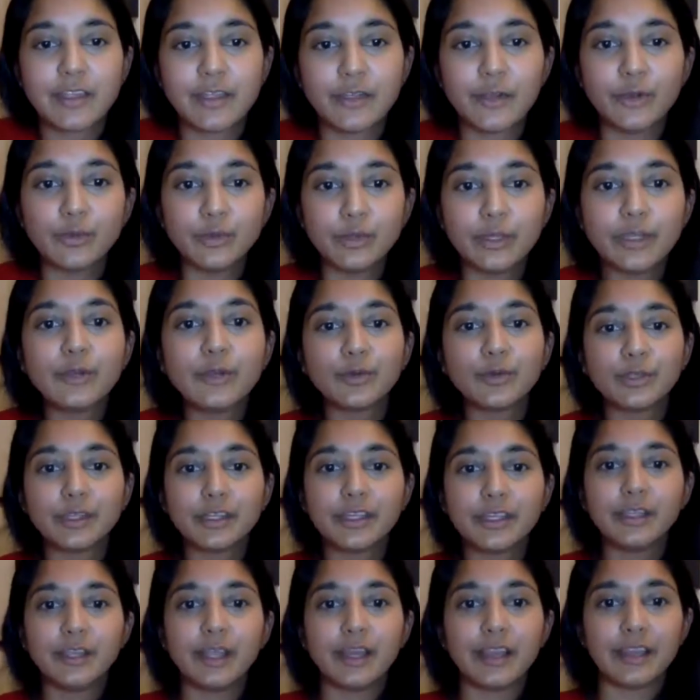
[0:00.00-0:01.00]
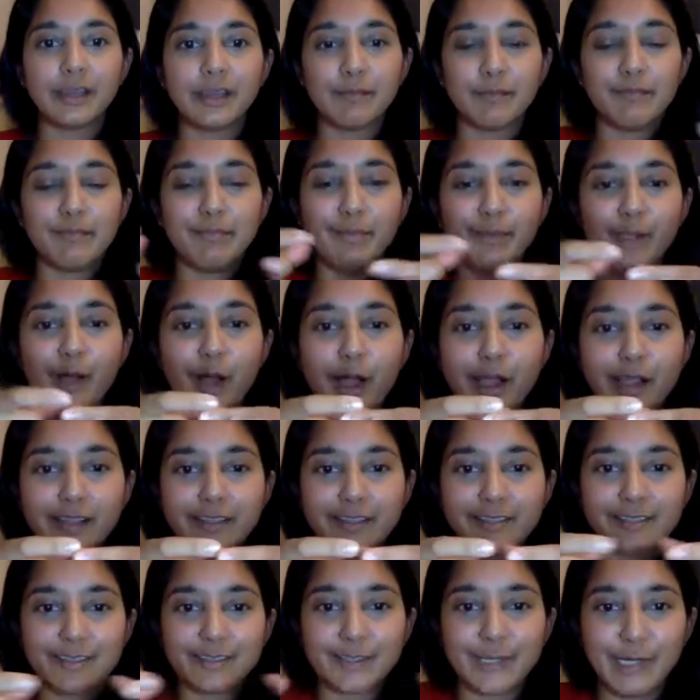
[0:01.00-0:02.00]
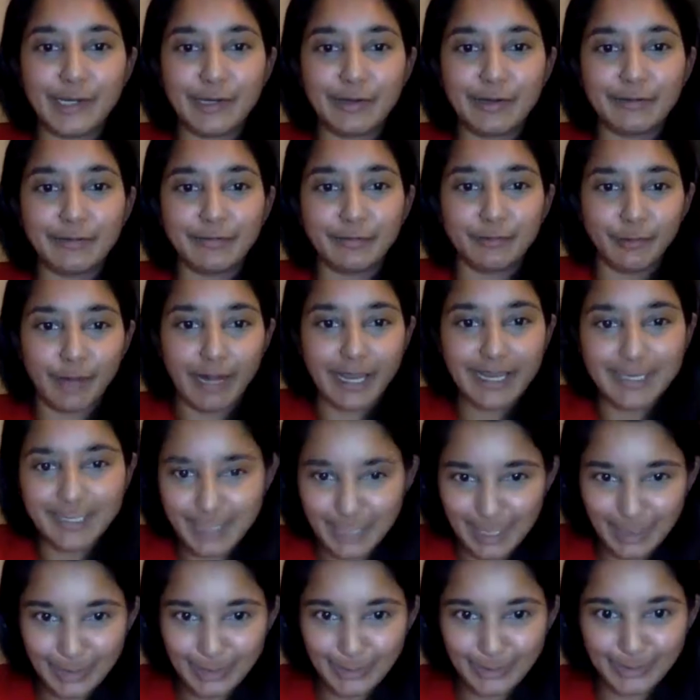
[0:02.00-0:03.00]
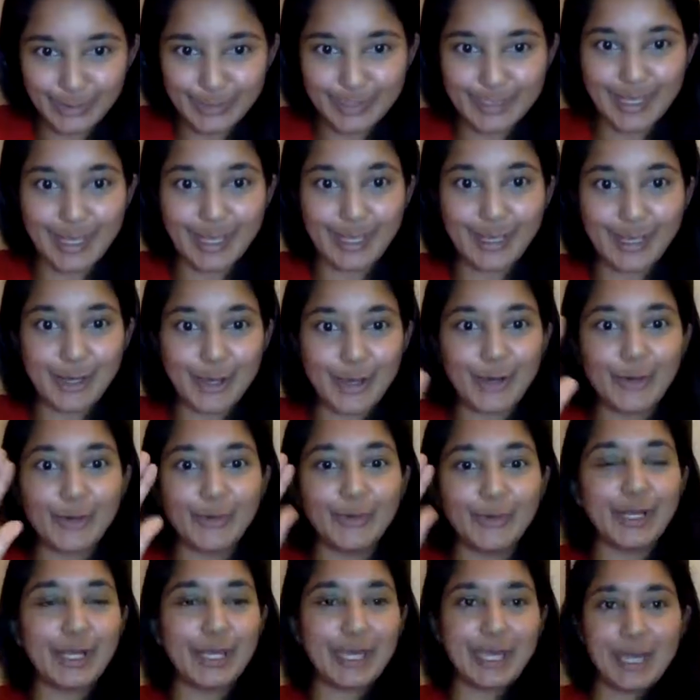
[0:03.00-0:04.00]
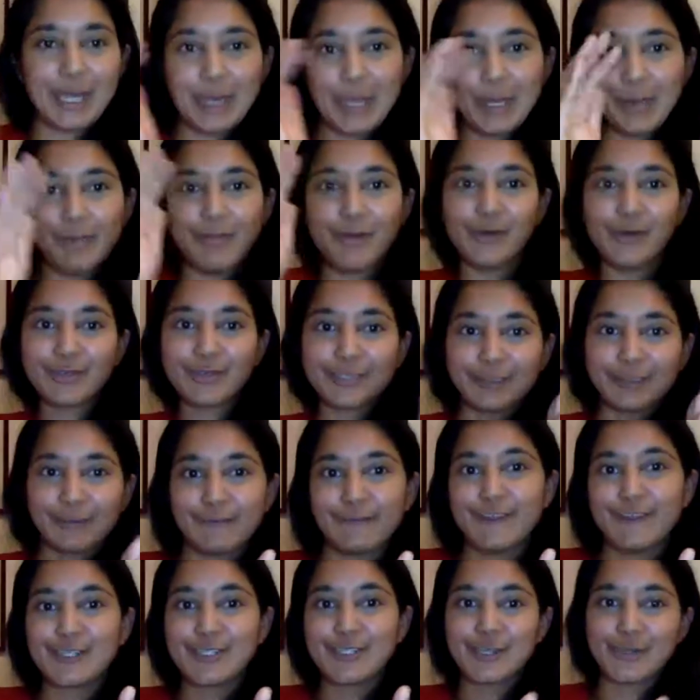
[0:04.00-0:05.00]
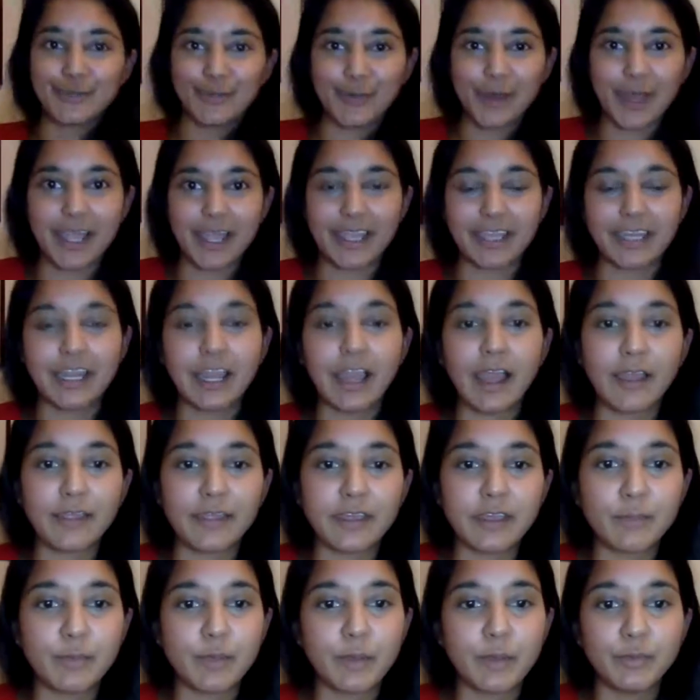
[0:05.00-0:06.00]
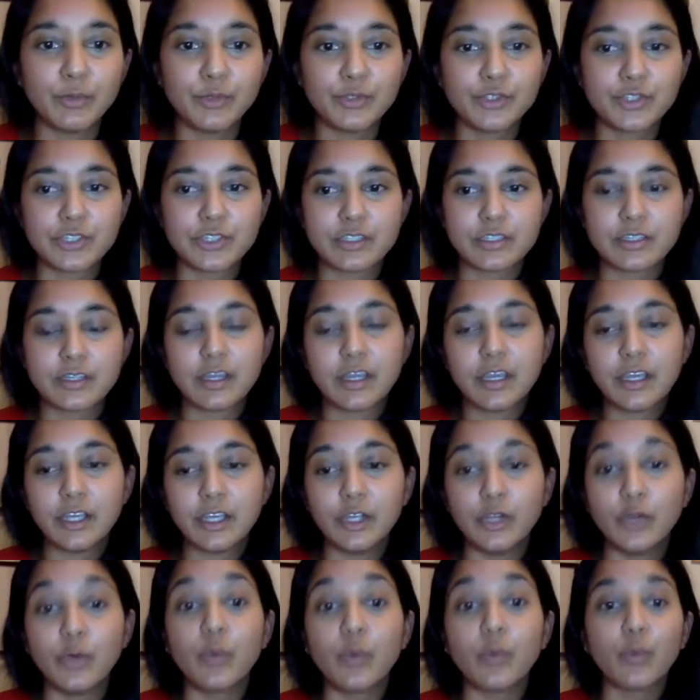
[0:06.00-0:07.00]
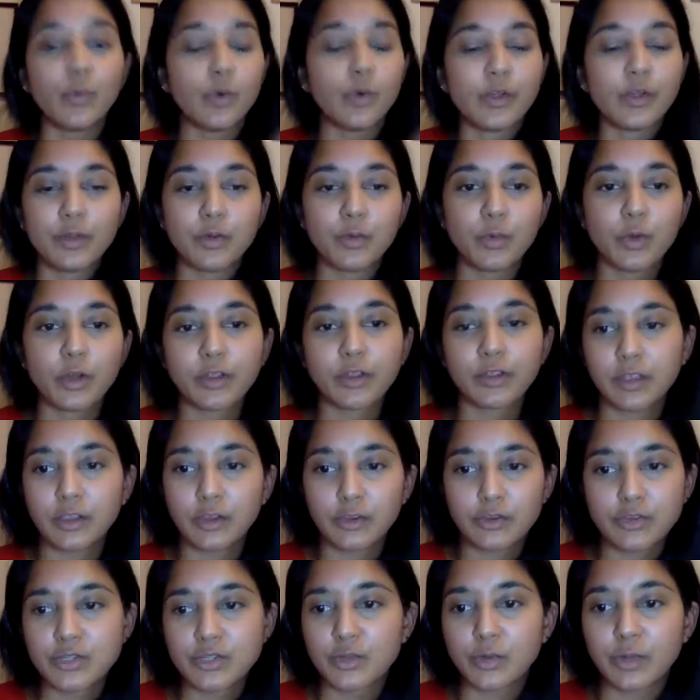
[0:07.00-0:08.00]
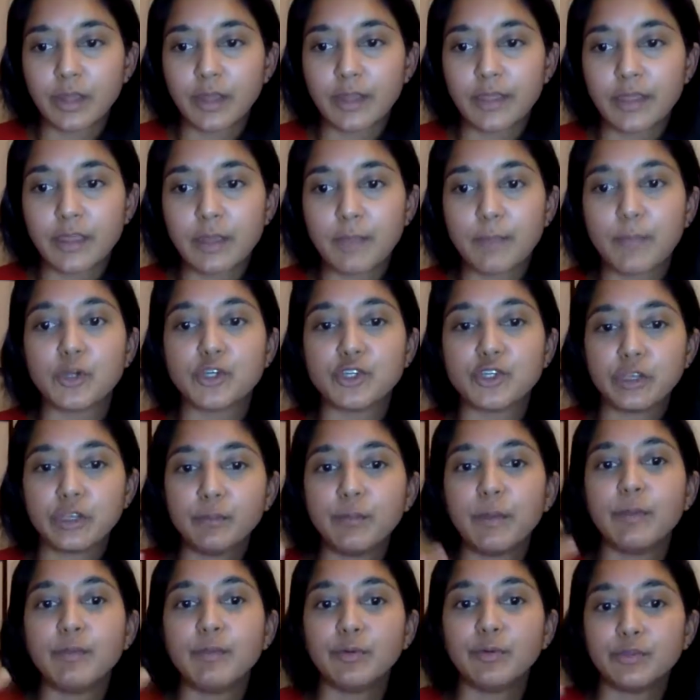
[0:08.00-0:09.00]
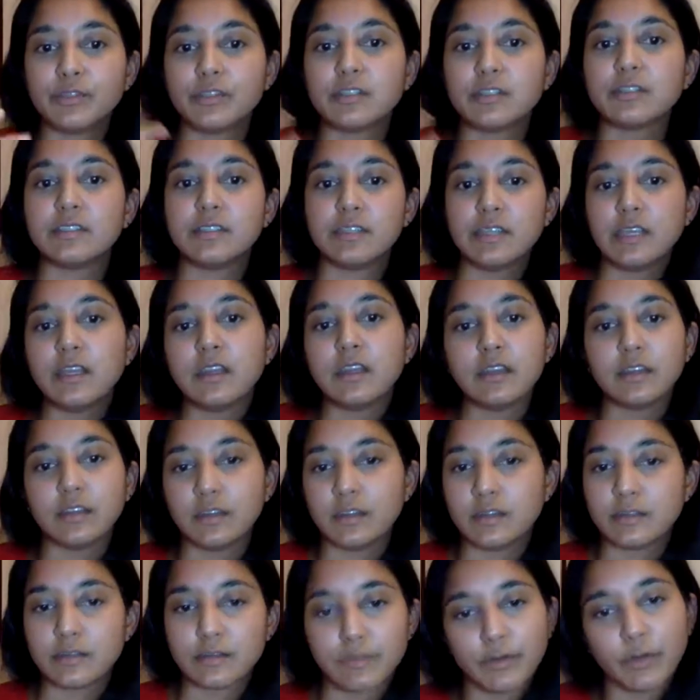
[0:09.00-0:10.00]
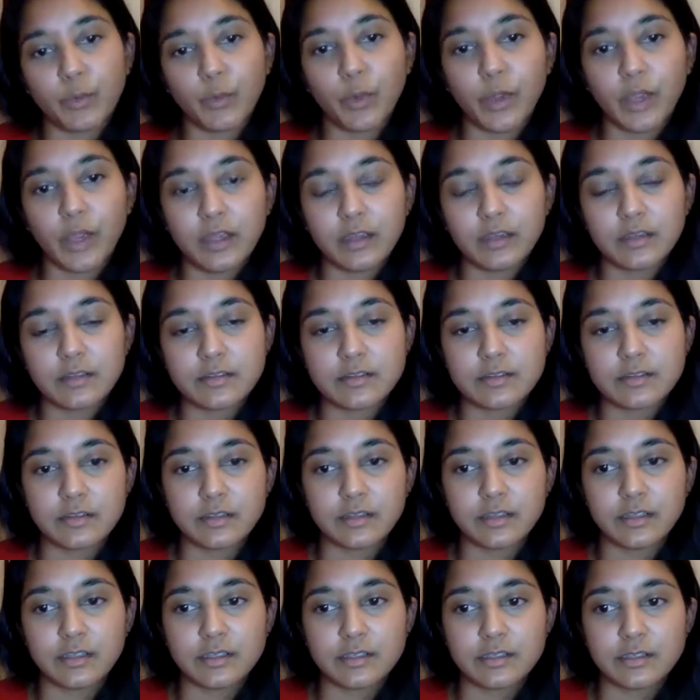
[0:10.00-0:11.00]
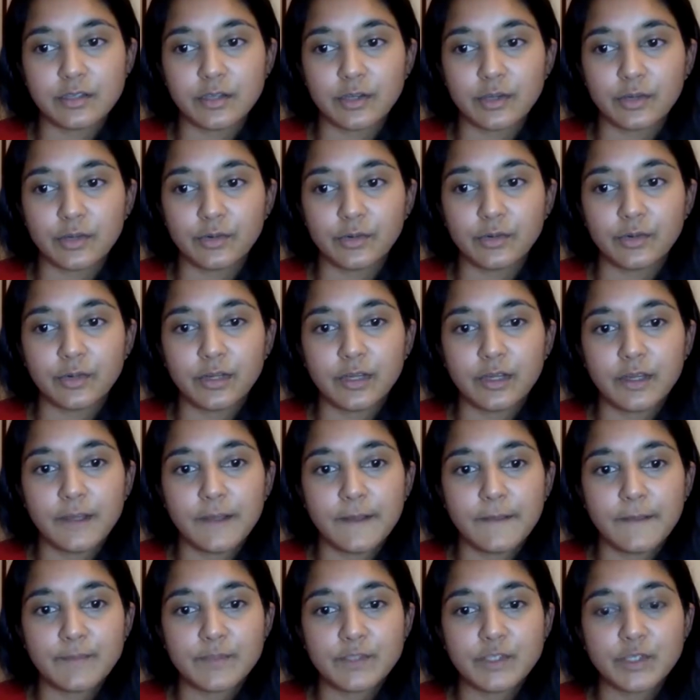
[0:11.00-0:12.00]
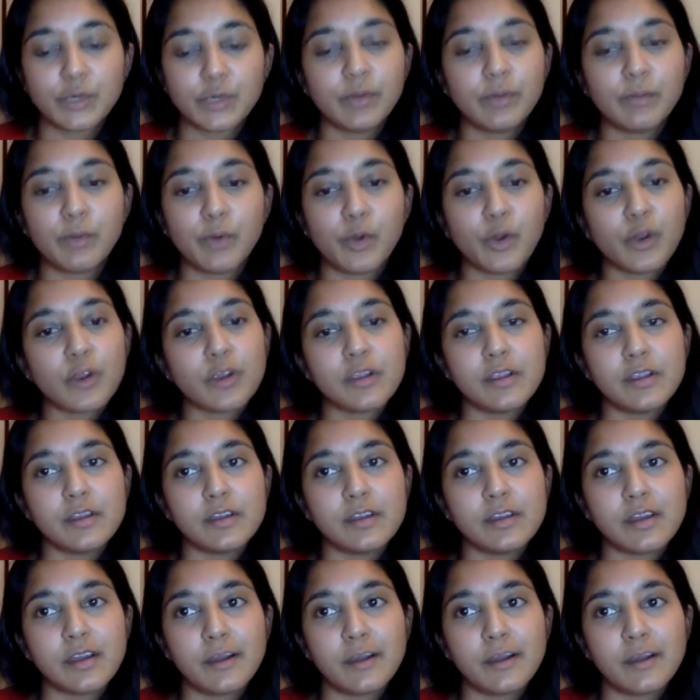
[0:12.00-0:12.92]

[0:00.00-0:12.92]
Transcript: they're literally like blocks of rectangles that go like in the most efficient way. And I think people just, the work that you're doing, I think pushing people to see it in a different way is so important.